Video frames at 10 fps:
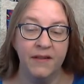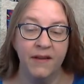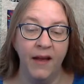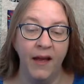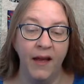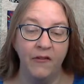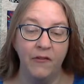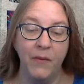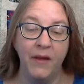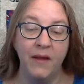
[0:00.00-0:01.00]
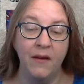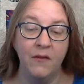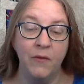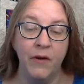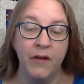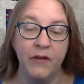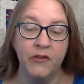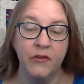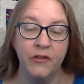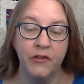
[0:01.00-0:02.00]
and a half, making a voyage
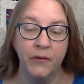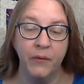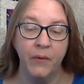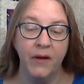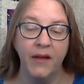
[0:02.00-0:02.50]
or two